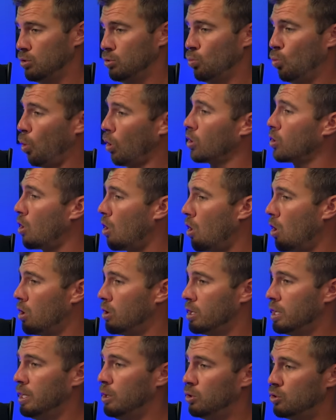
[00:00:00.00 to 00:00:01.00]
work
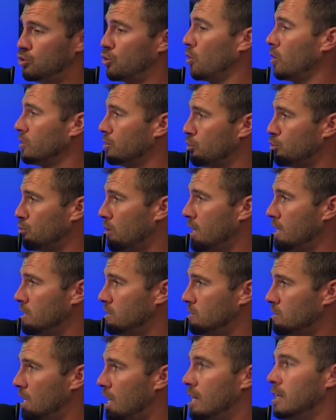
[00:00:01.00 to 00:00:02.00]
hard during the training
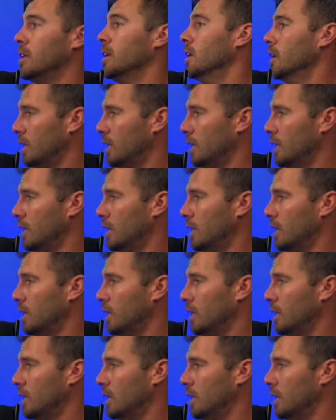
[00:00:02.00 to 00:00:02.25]
set